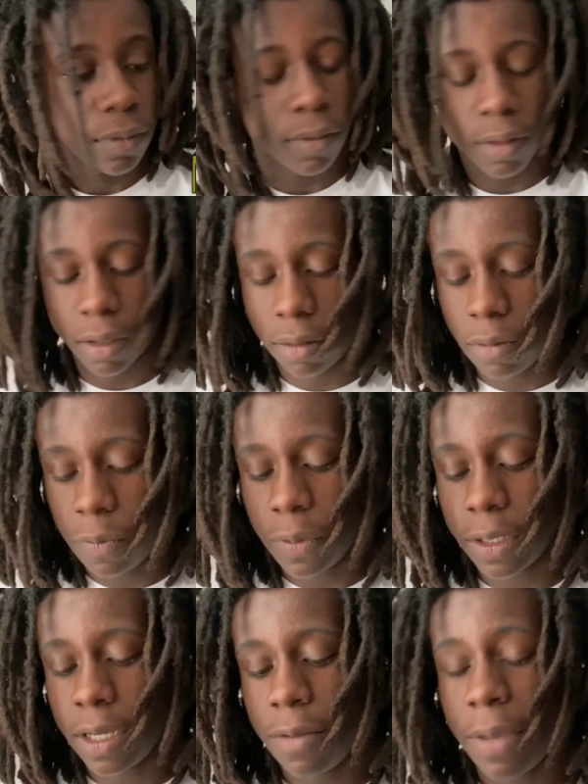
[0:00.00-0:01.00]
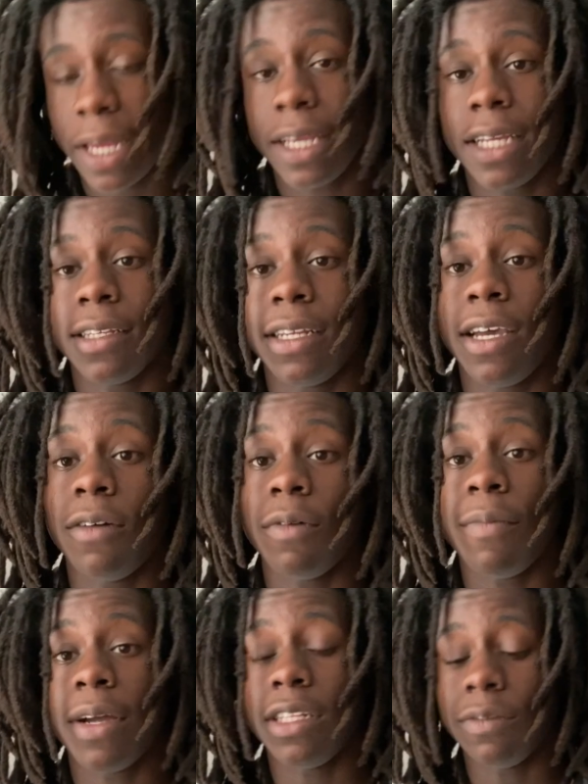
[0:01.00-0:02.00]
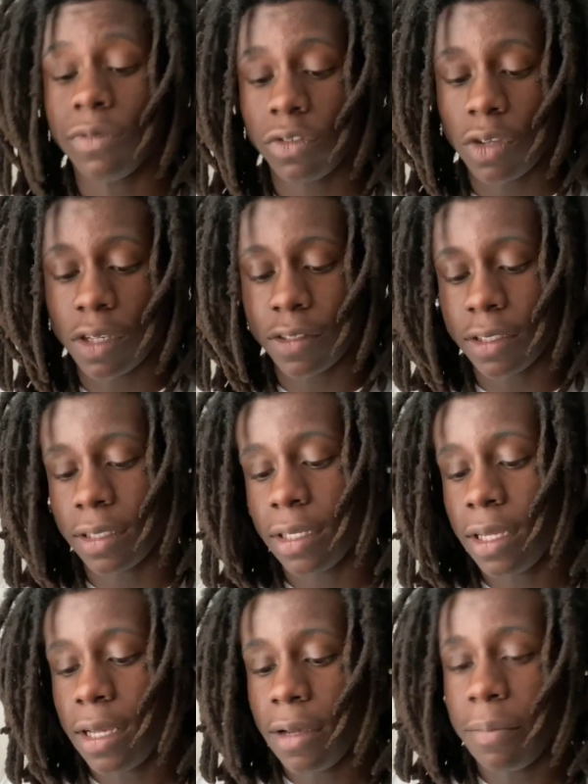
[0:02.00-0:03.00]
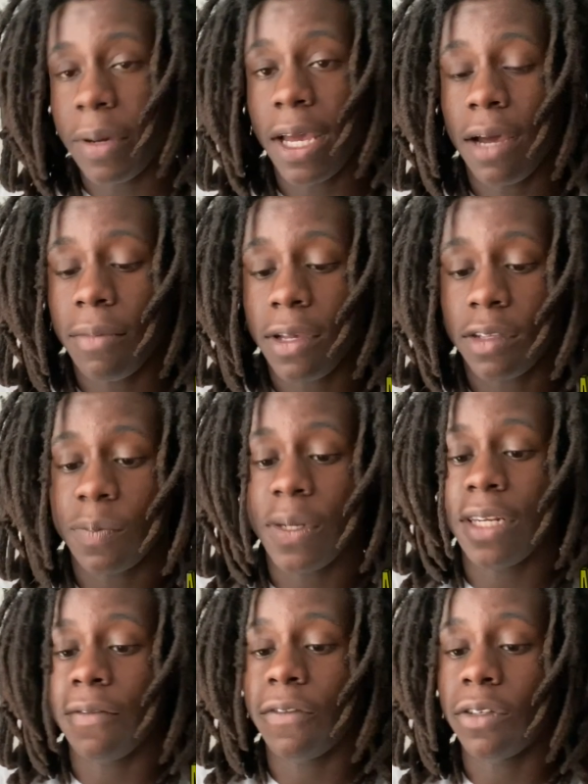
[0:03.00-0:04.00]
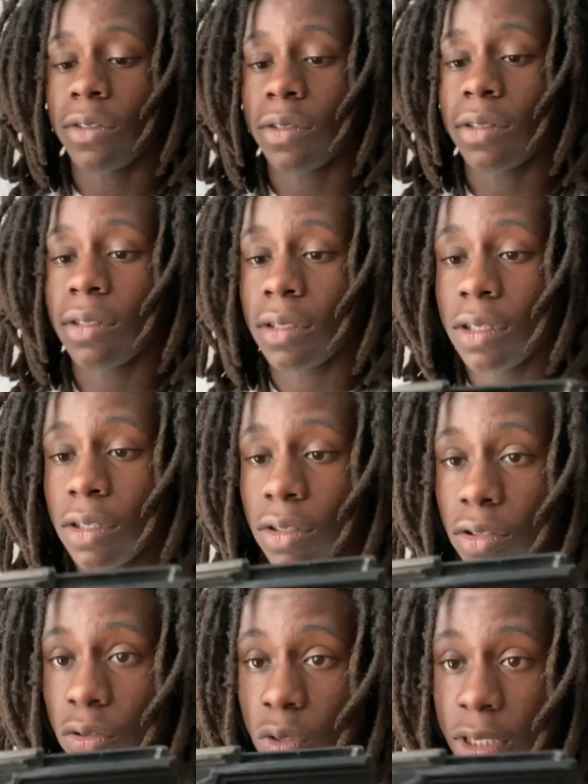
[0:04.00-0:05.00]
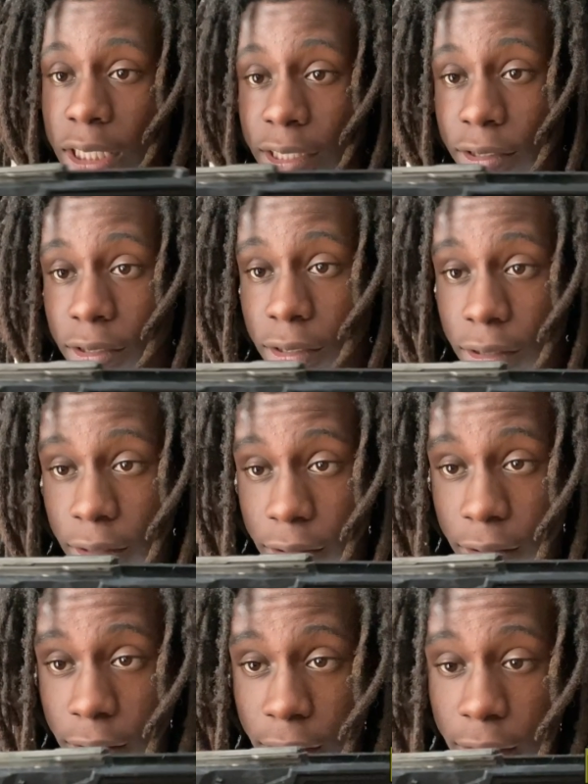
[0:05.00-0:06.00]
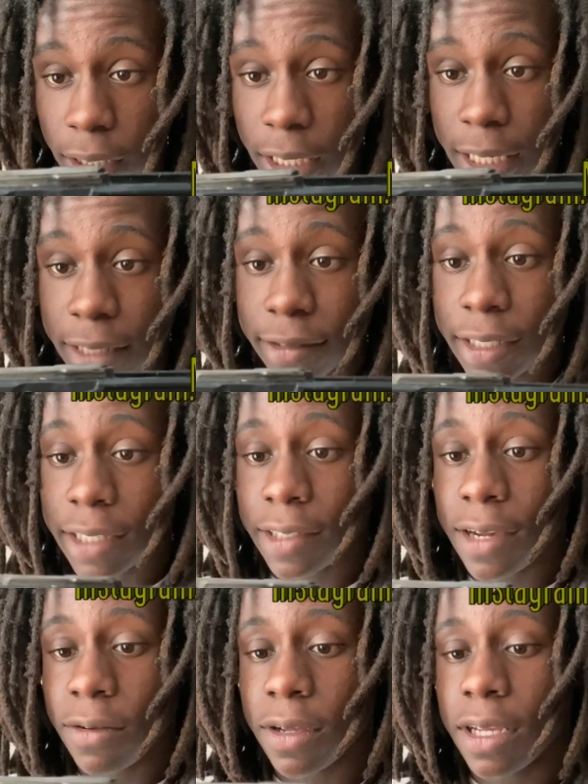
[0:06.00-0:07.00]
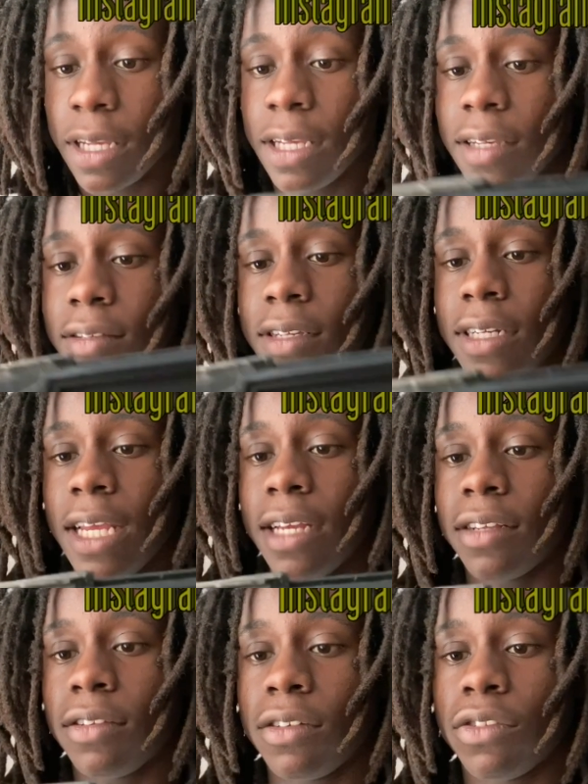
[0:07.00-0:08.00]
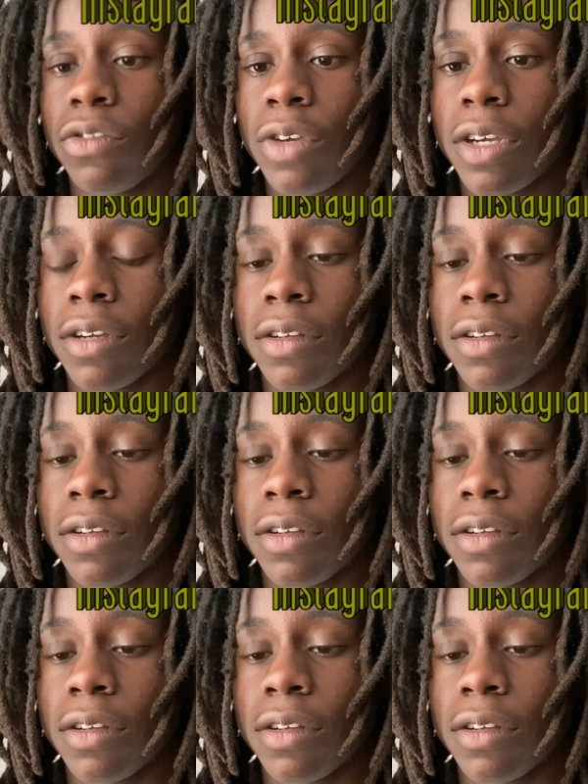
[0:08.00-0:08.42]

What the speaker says: I'm gonna put the gun back together to help with my demonstration, but I'm gonna explain it first. So this thing that sticks out is connected to the trigger.